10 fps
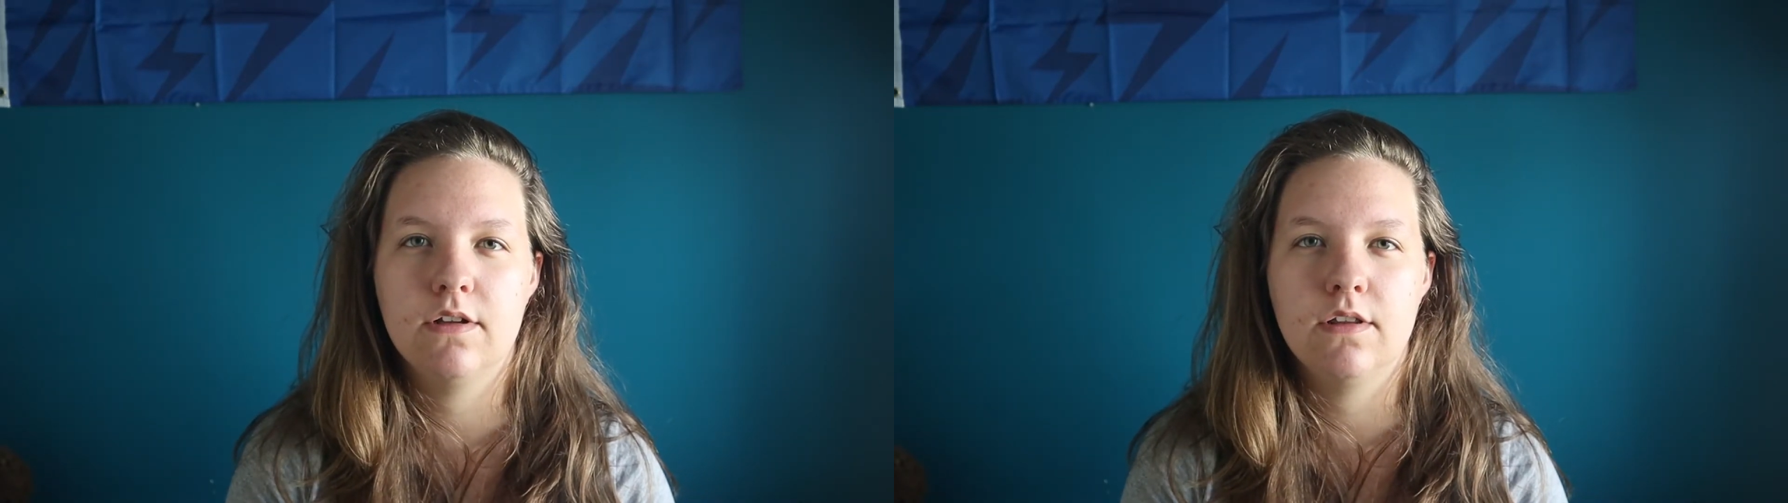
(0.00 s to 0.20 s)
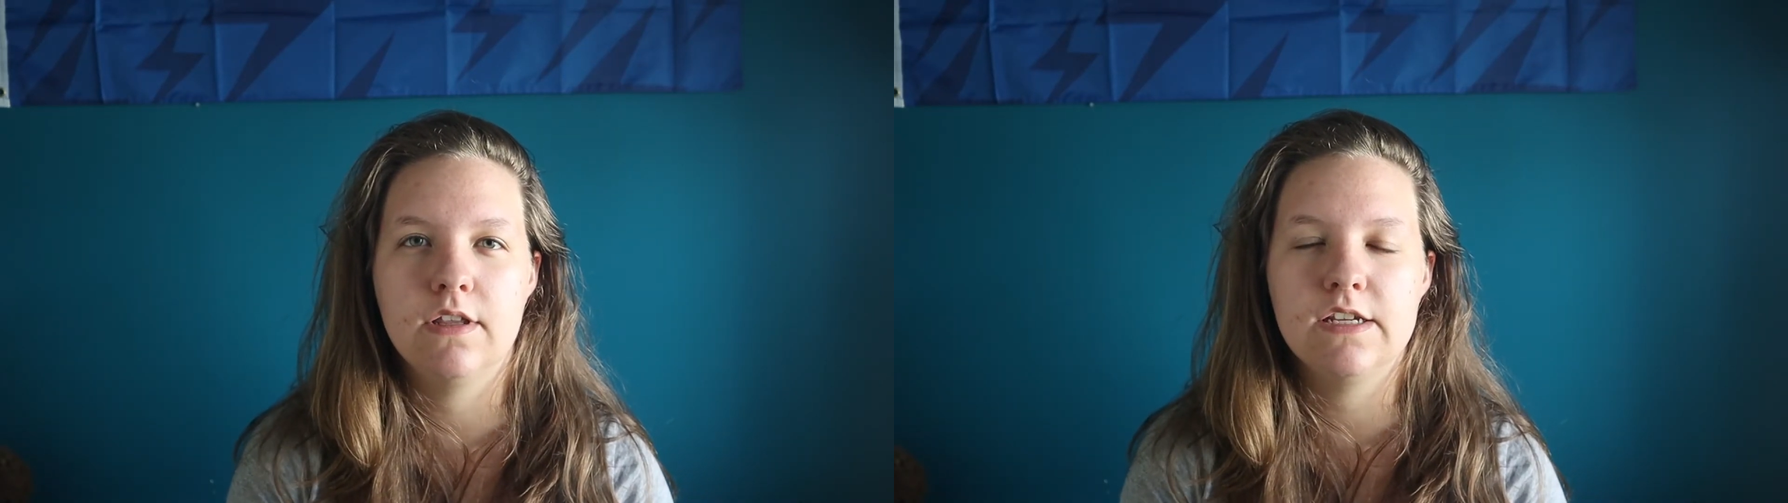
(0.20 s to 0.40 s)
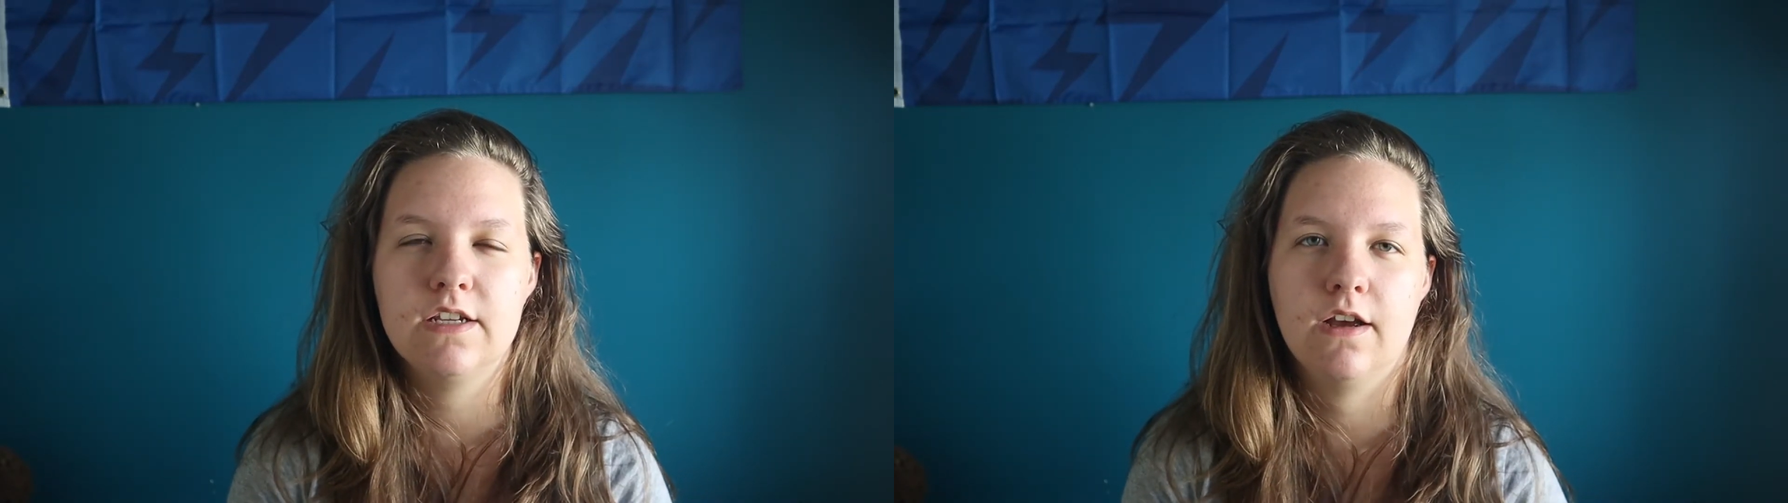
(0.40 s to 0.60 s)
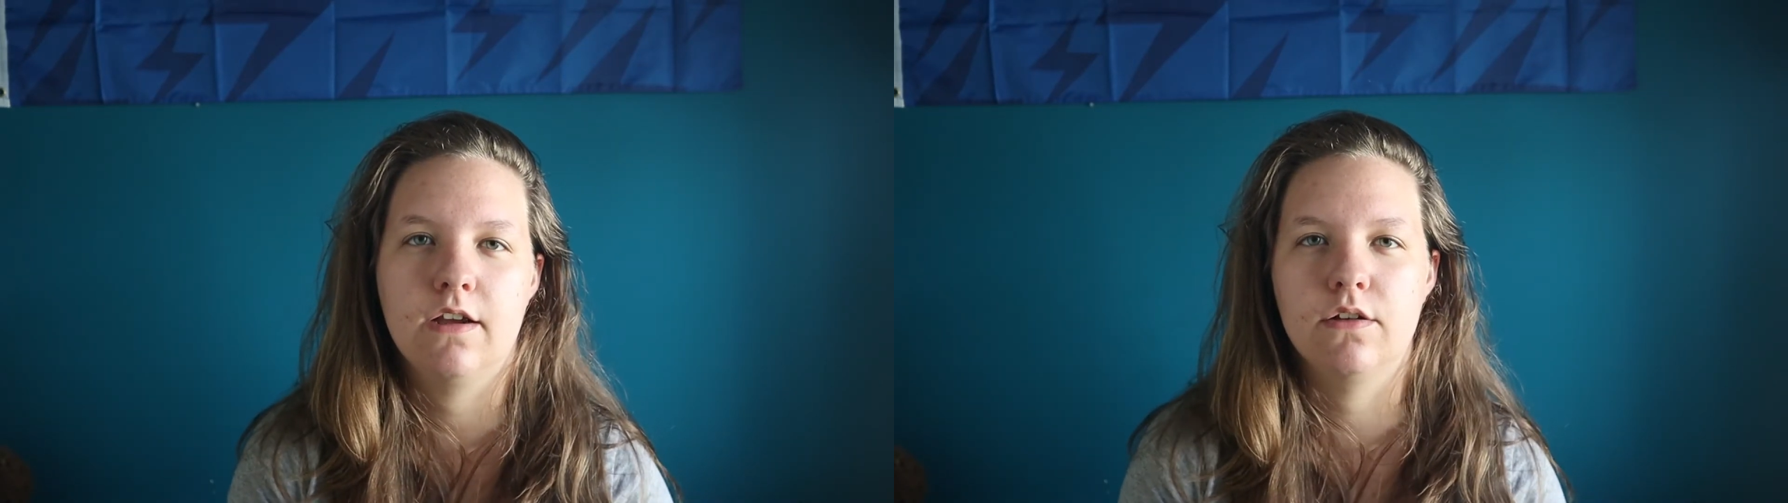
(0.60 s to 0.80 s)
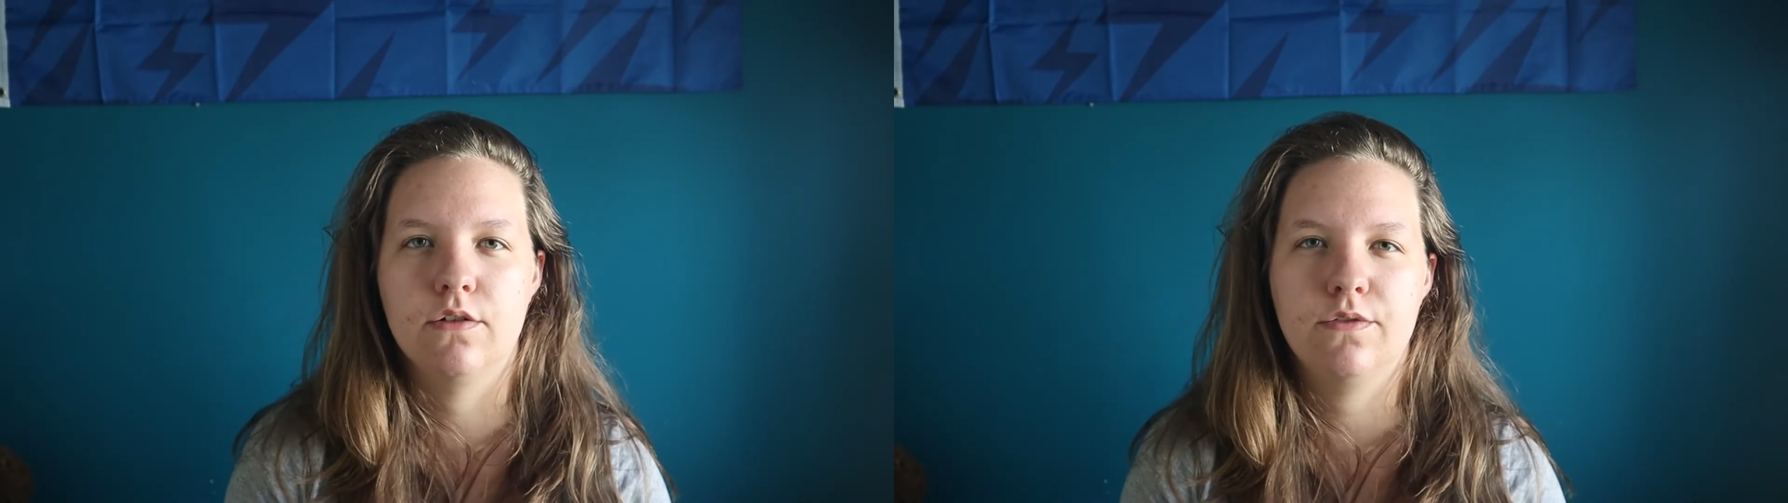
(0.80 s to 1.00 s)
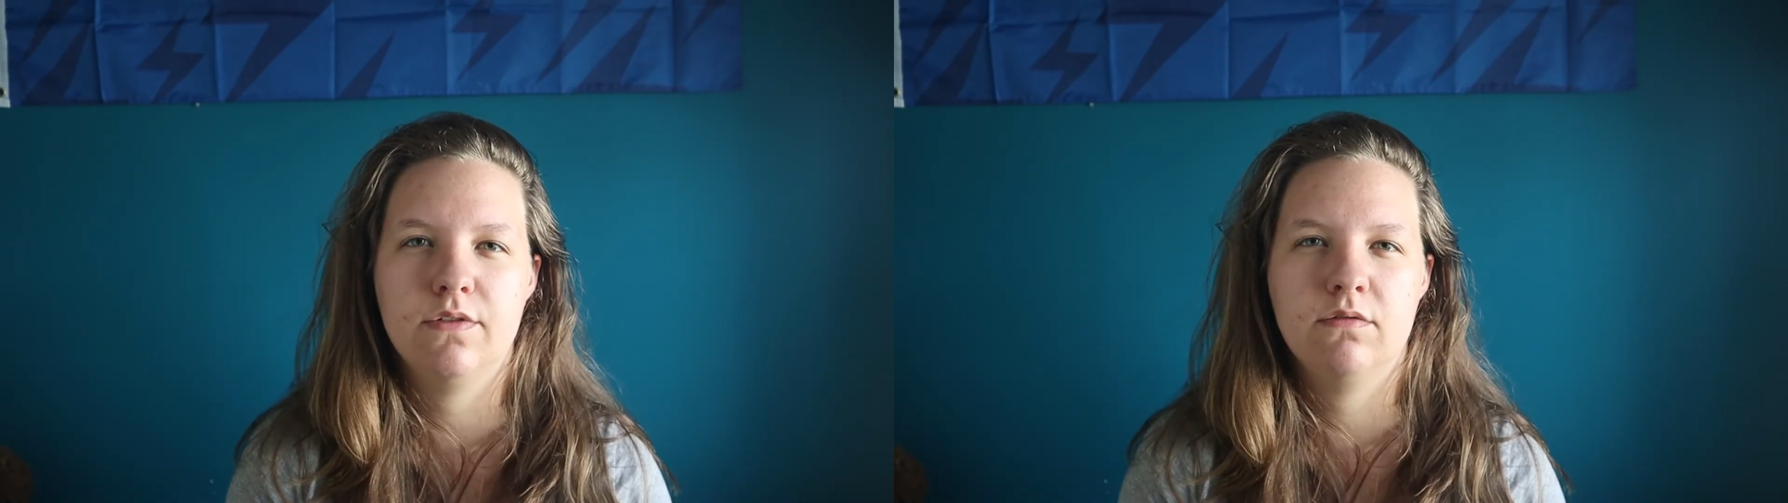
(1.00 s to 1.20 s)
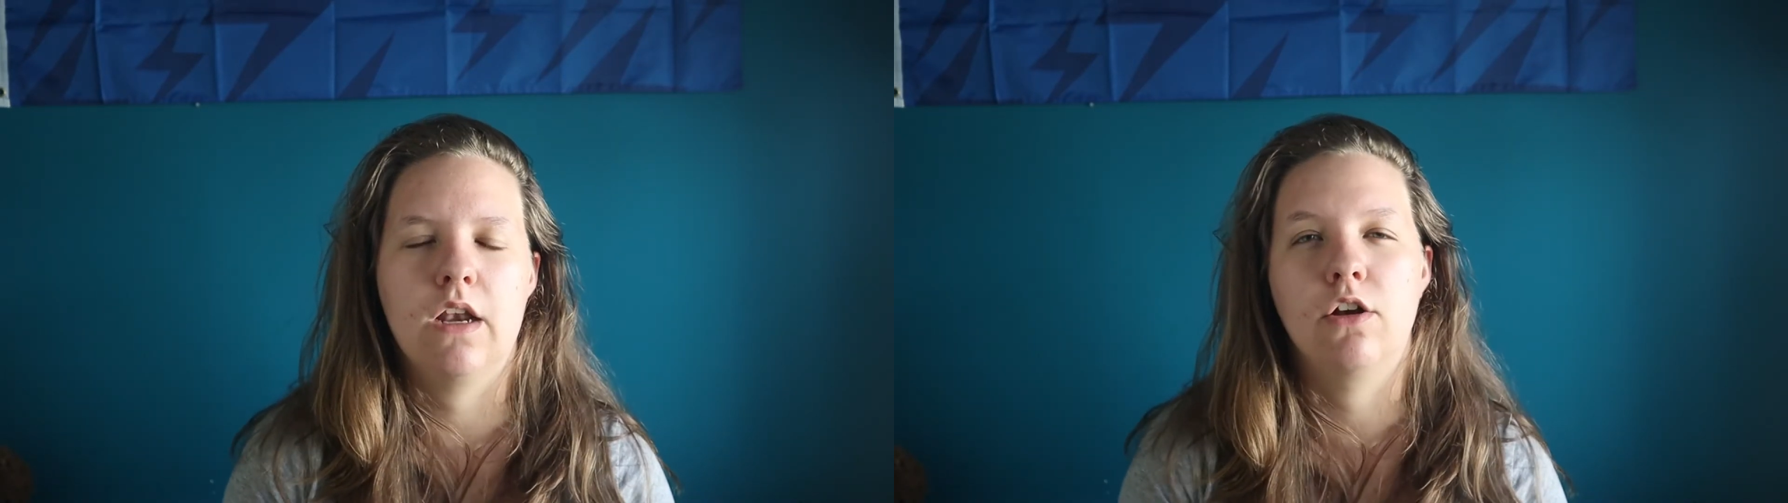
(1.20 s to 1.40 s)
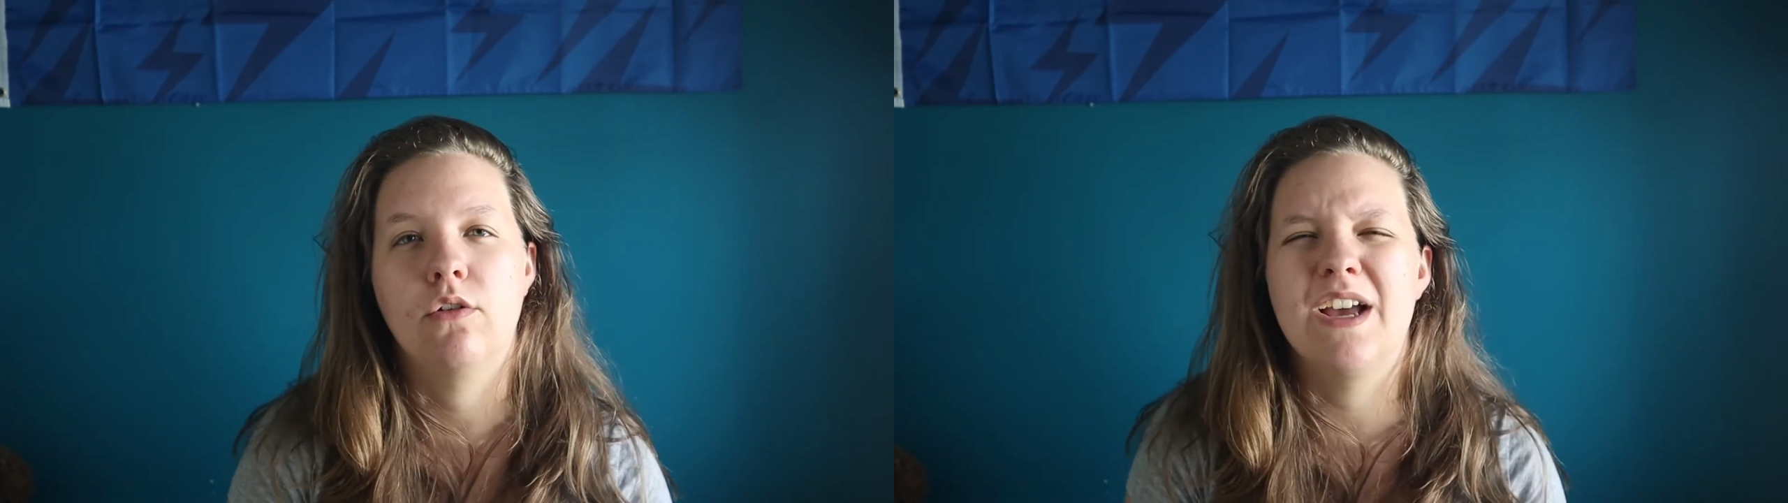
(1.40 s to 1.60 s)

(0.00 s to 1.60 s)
these kind of, I don't know,